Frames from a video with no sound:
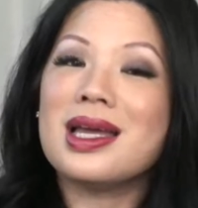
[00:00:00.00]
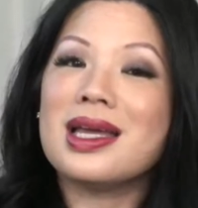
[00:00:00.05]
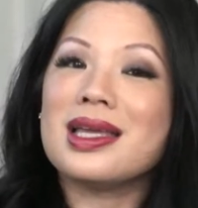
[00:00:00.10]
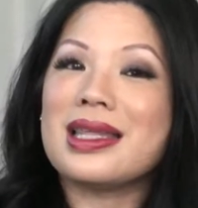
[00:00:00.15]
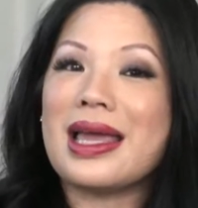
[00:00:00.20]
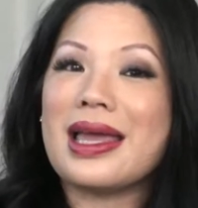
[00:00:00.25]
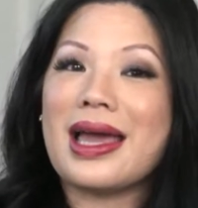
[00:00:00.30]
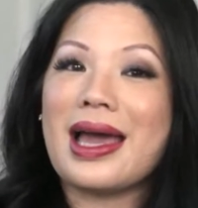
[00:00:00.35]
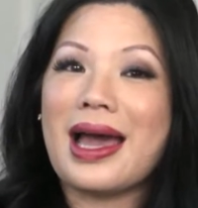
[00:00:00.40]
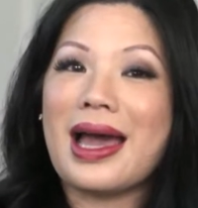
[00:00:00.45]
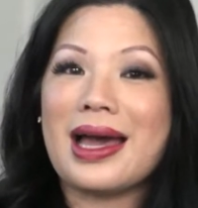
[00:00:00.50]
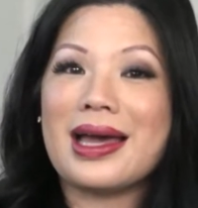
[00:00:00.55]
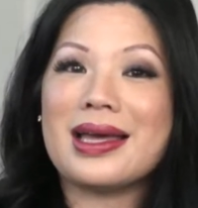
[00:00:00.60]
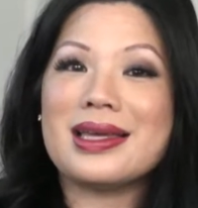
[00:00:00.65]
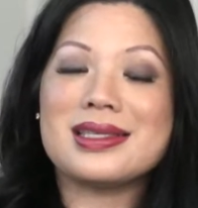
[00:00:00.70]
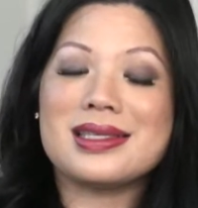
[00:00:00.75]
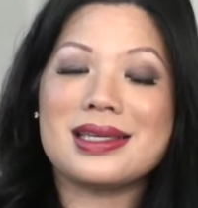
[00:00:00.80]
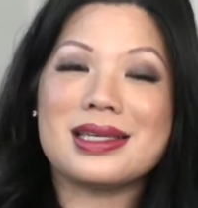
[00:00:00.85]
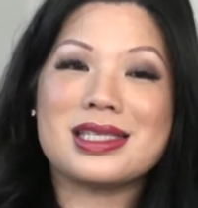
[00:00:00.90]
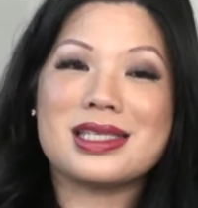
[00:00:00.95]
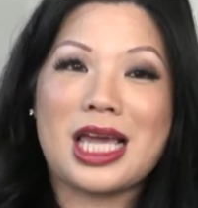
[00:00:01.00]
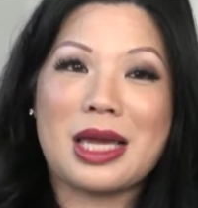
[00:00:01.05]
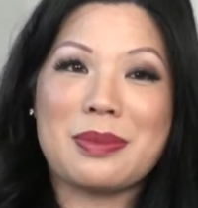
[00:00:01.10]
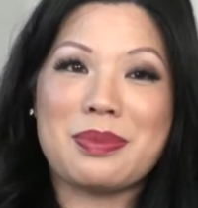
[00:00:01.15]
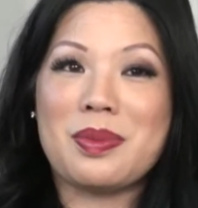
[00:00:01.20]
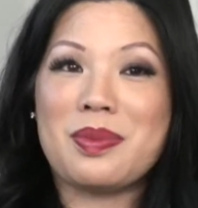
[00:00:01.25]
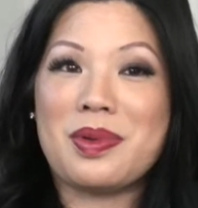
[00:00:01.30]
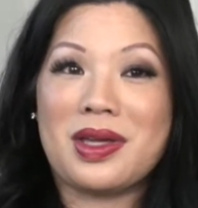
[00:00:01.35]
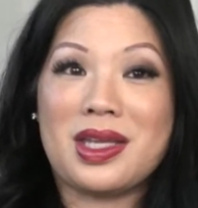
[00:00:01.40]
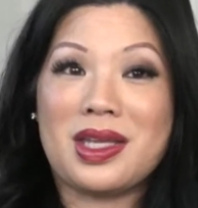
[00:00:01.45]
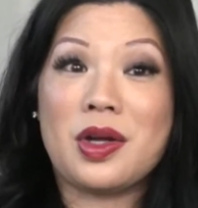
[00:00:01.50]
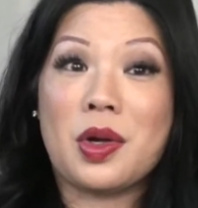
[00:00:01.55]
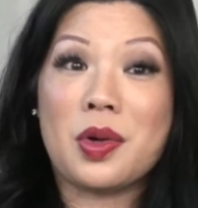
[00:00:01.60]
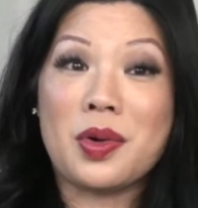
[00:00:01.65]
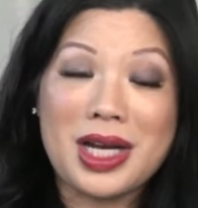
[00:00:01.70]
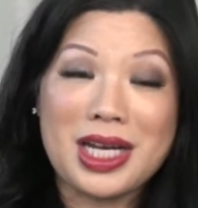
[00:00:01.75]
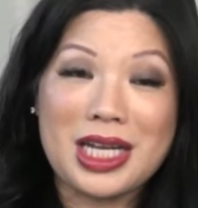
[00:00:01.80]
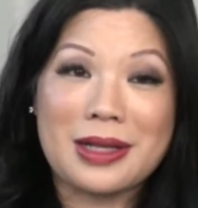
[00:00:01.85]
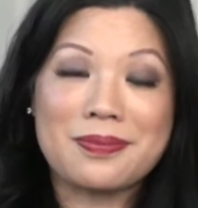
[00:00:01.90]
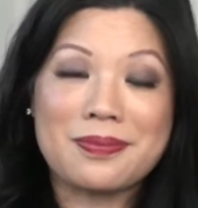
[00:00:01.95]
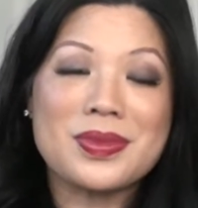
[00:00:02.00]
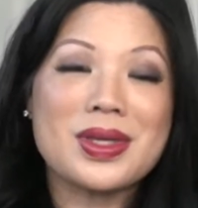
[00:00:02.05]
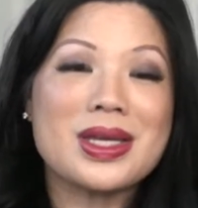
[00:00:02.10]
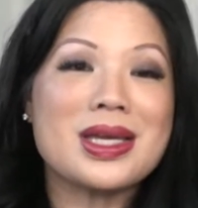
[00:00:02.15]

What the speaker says: that has this capability already.